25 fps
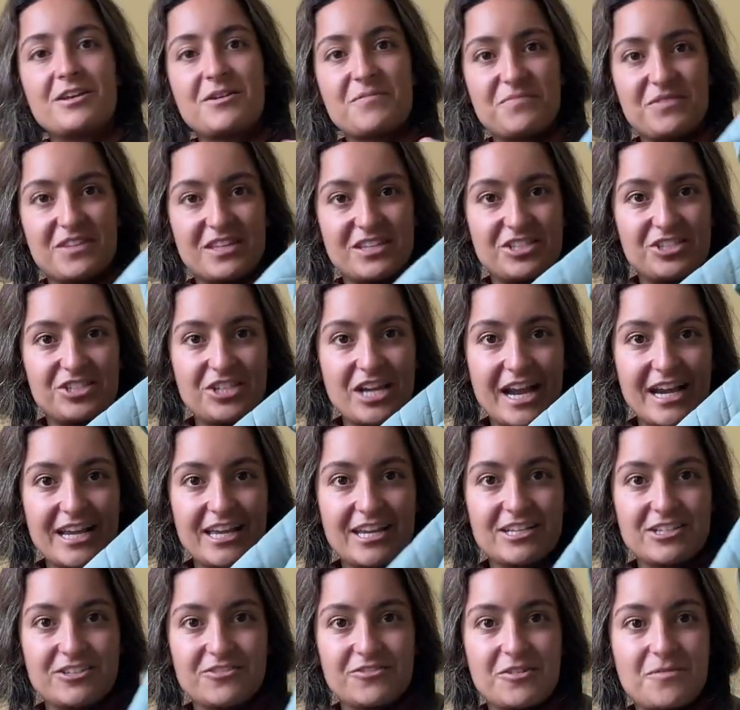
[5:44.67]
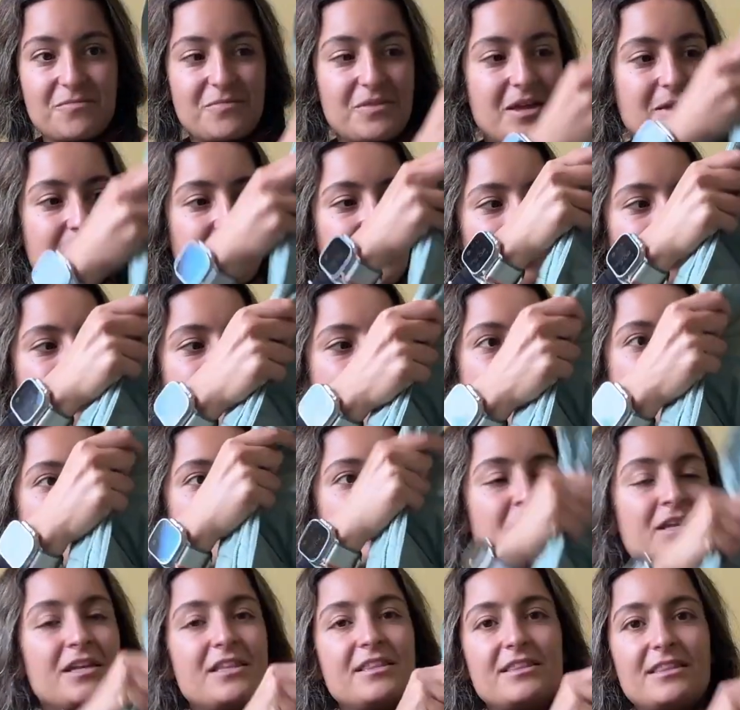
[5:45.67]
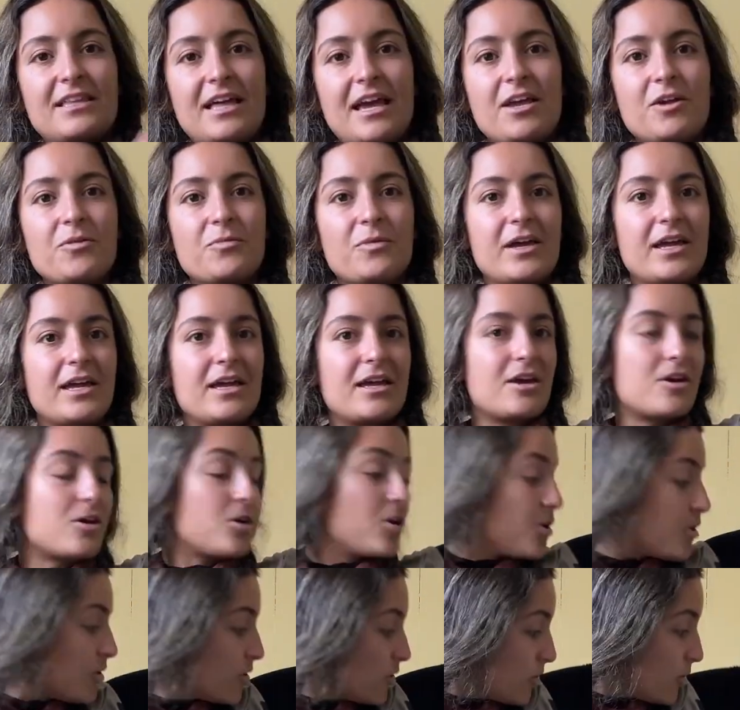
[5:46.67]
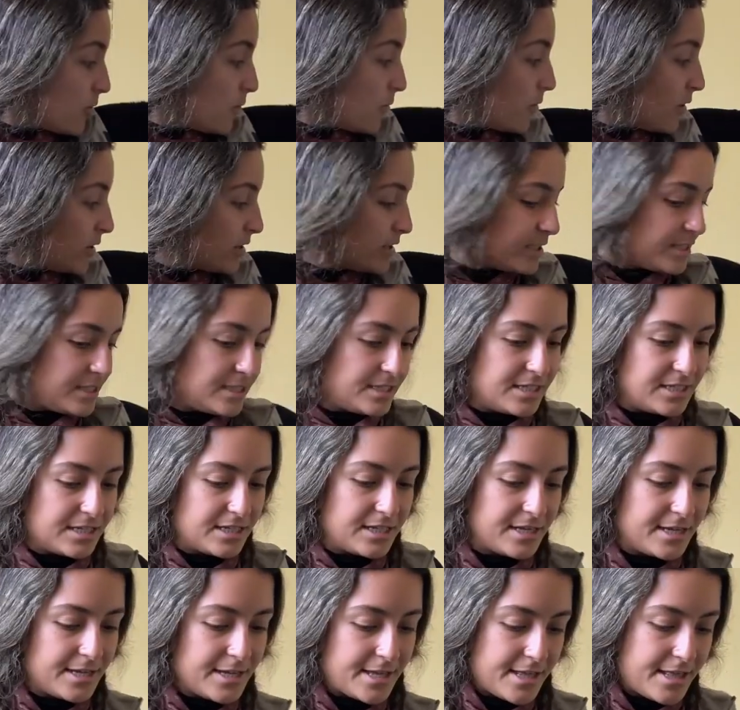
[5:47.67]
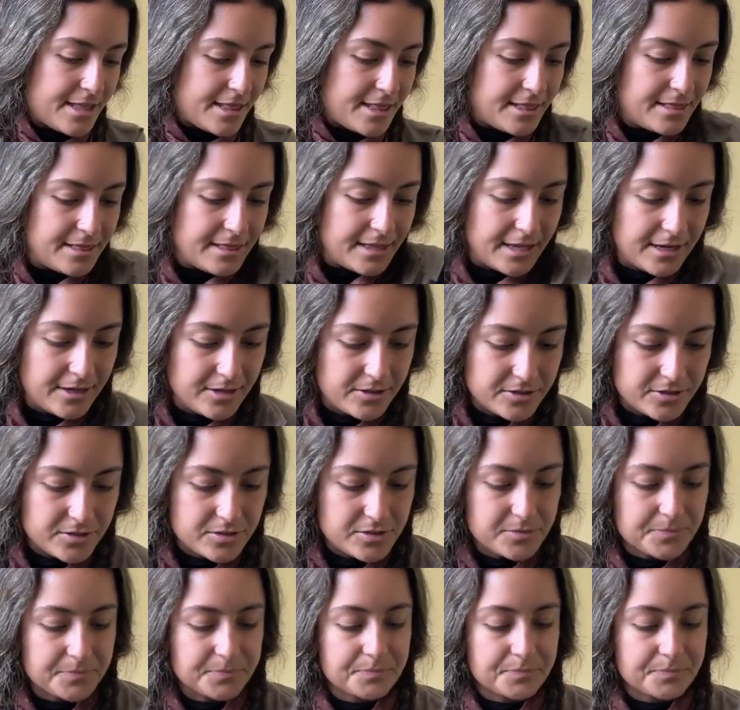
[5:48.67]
This jacket is from them, like lightweight quality layers.